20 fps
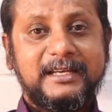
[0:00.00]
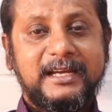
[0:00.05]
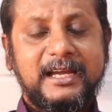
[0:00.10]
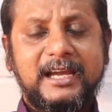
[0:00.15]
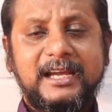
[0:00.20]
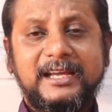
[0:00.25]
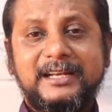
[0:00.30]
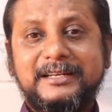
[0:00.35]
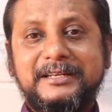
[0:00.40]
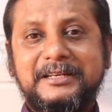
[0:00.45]

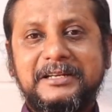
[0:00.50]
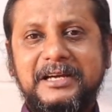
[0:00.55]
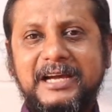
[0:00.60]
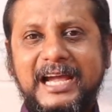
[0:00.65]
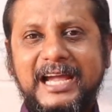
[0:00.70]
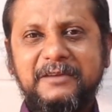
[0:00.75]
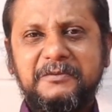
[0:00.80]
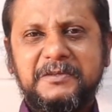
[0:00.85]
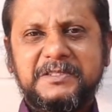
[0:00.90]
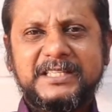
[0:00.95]
And
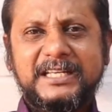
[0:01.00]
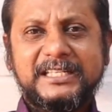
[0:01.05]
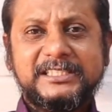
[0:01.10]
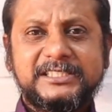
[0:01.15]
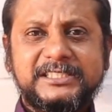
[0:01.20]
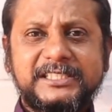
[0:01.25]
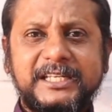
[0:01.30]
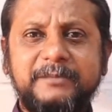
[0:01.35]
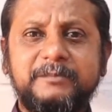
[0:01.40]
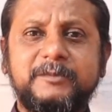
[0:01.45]
I was
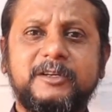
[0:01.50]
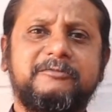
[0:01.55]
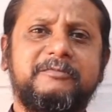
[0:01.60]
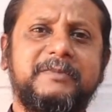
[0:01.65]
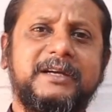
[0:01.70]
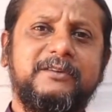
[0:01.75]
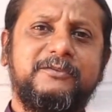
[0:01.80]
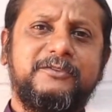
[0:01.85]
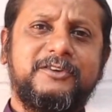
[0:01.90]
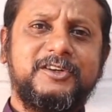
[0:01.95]
ashamed of
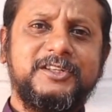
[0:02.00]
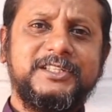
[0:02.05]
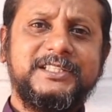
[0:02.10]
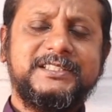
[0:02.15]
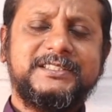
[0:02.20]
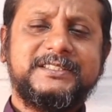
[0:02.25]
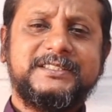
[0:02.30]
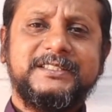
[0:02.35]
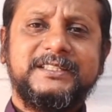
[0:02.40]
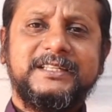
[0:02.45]
my
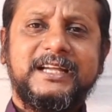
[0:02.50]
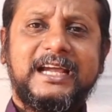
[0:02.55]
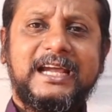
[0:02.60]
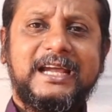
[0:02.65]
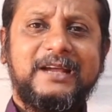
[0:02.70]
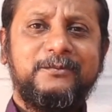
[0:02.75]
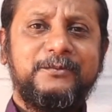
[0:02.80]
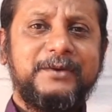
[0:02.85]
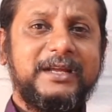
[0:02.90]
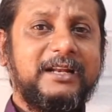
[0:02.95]
voice.
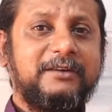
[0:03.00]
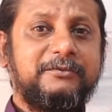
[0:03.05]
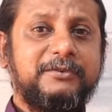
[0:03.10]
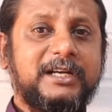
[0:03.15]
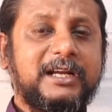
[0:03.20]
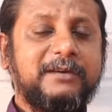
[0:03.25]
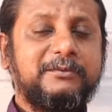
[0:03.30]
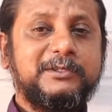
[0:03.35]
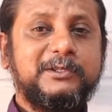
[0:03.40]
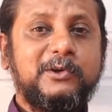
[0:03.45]
And
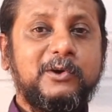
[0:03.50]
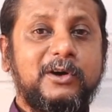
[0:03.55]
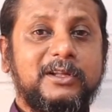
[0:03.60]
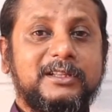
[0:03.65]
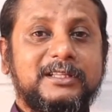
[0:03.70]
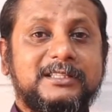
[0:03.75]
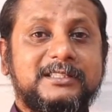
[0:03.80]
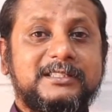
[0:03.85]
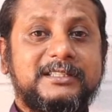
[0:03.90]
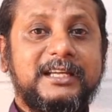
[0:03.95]
whenever I would go
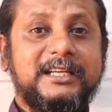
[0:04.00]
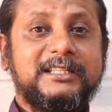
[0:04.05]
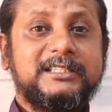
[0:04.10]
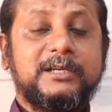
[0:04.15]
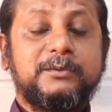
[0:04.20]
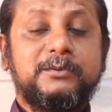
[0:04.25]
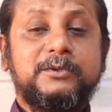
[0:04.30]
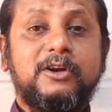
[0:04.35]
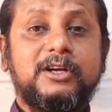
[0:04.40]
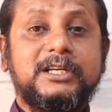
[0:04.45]
on the stage,
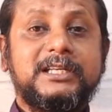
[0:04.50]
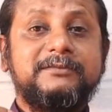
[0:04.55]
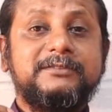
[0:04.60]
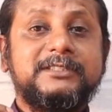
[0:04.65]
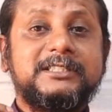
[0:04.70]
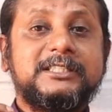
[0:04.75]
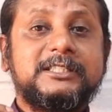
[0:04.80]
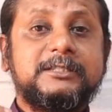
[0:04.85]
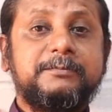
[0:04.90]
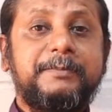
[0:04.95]
I would not
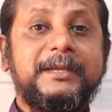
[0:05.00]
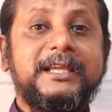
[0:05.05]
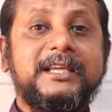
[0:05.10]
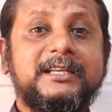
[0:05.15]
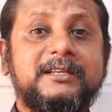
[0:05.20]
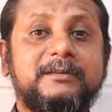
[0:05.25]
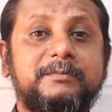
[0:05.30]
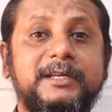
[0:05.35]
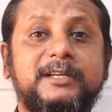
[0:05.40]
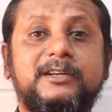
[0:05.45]
even
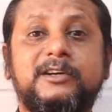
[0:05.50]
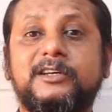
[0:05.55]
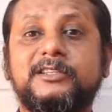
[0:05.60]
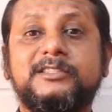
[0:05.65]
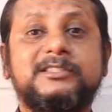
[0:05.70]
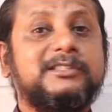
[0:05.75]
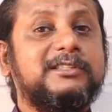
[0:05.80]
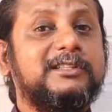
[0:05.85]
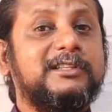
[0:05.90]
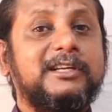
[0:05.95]
speak,
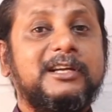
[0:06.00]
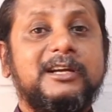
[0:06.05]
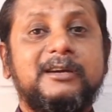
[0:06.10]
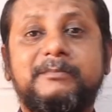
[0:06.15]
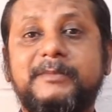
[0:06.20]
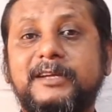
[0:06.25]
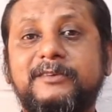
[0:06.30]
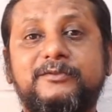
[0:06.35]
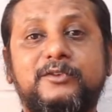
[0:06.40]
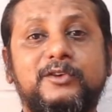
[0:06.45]
because
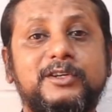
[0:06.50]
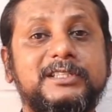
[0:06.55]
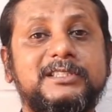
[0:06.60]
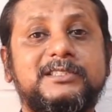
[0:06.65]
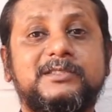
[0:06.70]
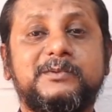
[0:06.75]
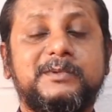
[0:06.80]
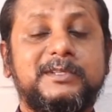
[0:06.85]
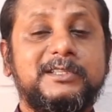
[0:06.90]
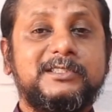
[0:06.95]
my
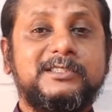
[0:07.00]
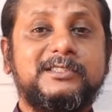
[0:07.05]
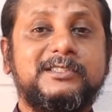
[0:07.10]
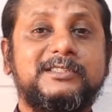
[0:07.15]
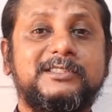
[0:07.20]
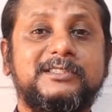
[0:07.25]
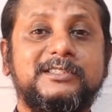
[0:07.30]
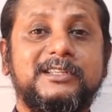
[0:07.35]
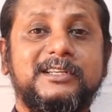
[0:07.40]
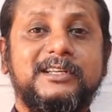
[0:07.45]
voice
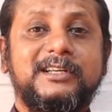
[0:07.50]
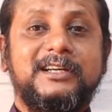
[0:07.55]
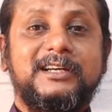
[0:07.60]
was